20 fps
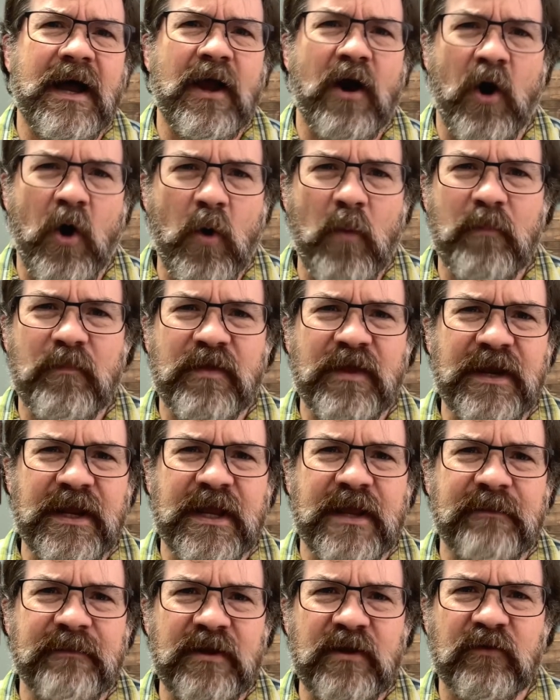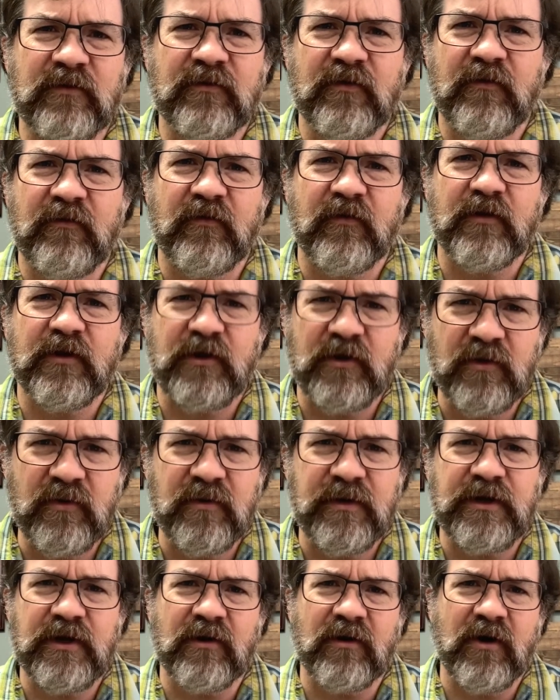hope that it can be useful for you
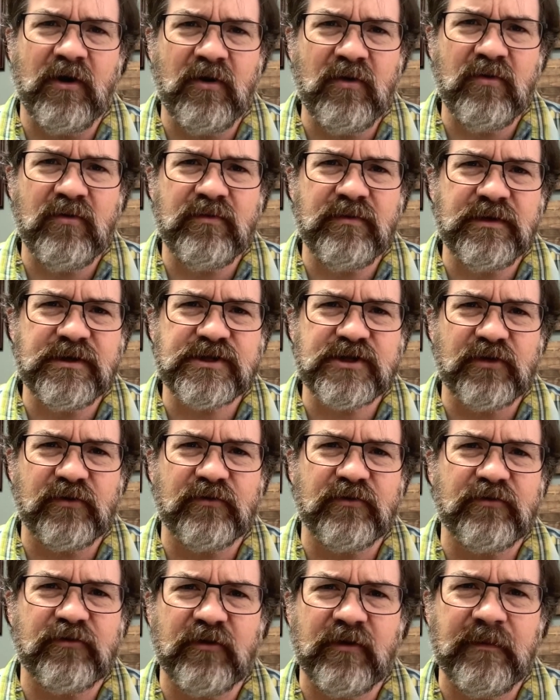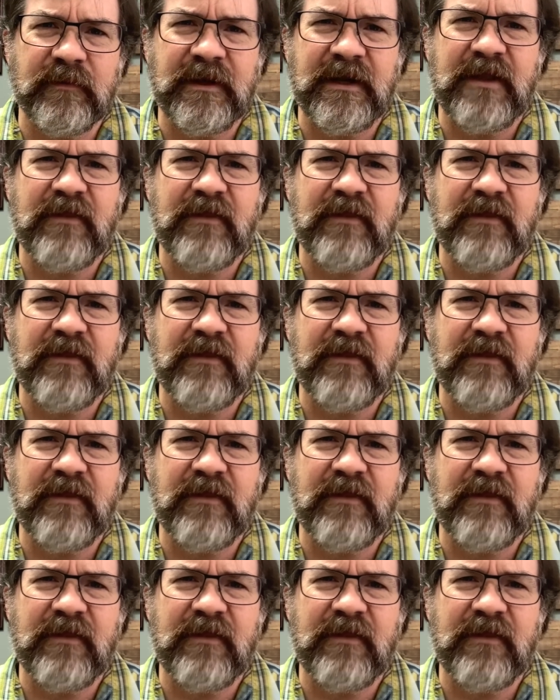in your own children's sermon.